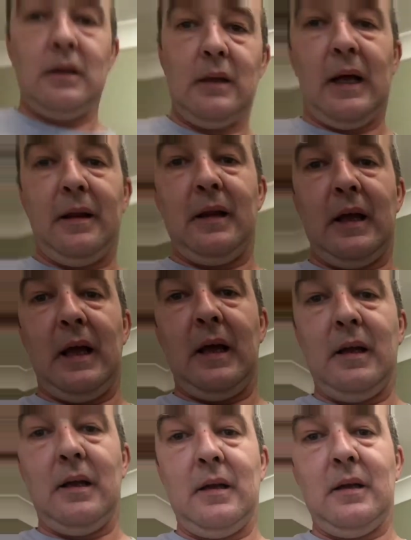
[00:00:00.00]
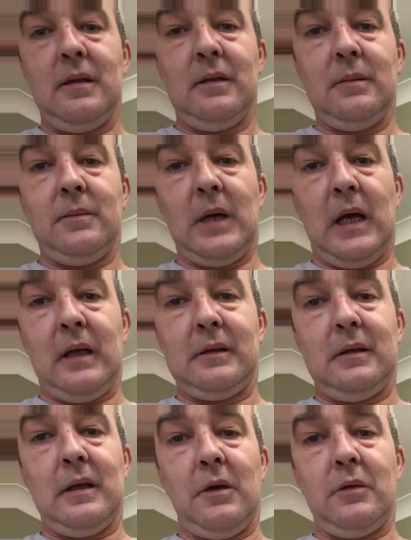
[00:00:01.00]
That there,
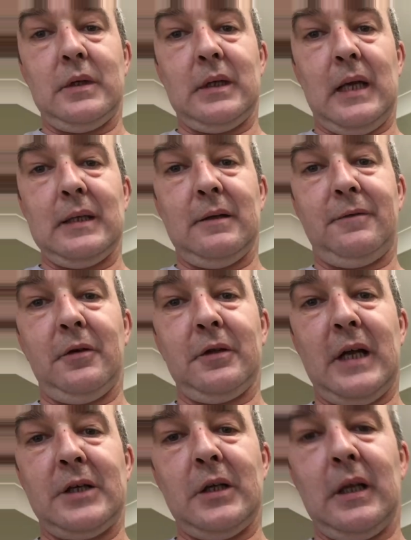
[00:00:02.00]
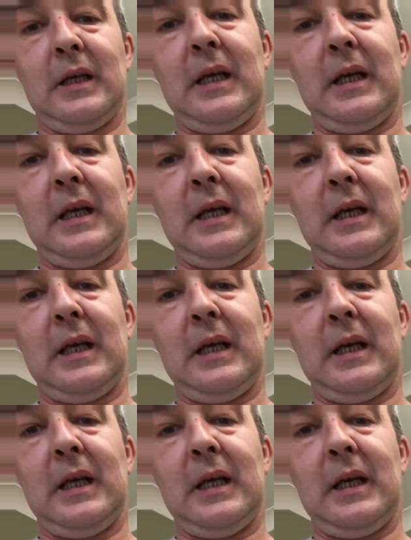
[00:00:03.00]
denotes that's the front edge of the